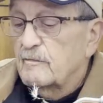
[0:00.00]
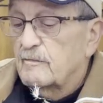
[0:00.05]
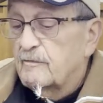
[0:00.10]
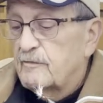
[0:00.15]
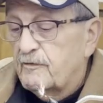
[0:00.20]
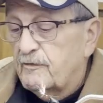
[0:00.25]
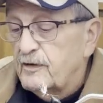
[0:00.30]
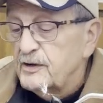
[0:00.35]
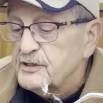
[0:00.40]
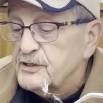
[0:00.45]

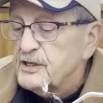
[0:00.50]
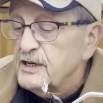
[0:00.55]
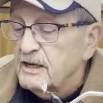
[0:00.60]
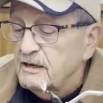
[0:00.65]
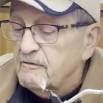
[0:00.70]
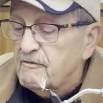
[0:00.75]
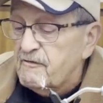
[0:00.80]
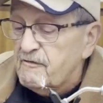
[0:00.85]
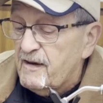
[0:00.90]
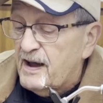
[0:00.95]
Fishing
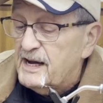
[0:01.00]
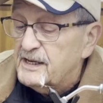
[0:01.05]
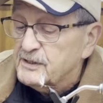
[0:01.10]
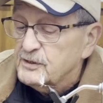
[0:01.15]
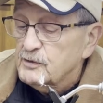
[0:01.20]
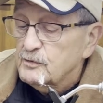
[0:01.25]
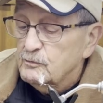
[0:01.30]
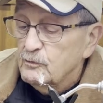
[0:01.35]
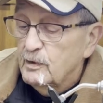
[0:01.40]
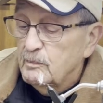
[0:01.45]
in fast
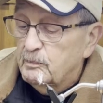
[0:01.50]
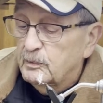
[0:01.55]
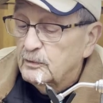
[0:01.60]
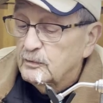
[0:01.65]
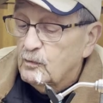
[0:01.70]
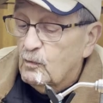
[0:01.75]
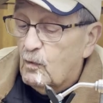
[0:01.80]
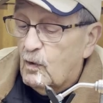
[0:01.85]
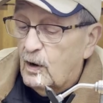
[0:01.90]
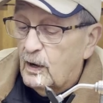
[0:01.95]
rippled
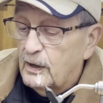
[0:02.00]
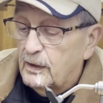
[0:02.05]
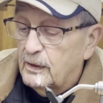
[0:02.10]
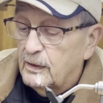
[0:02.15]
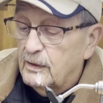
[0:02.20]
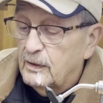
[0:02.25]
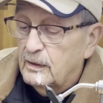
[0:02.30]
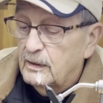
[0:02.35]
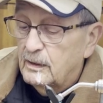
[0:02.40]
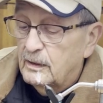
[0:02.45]

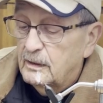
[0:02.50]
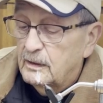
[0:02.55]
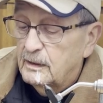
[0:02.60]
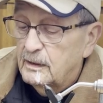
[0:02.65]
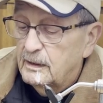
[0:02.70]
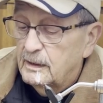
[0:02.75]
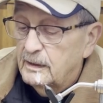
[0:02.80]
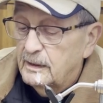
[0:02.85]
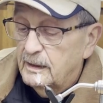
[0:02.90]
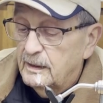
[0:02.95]
water
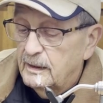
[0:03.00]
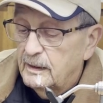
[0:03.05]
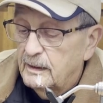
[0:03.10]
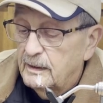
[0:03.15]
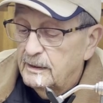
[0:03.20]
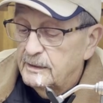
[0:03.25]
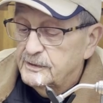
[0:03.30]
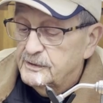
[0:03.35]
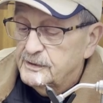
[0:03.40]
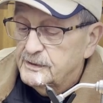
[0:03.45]

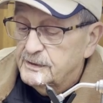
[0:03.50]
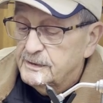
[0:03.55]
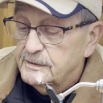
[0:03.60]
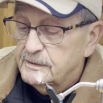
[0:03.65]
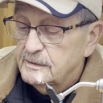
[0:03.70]
is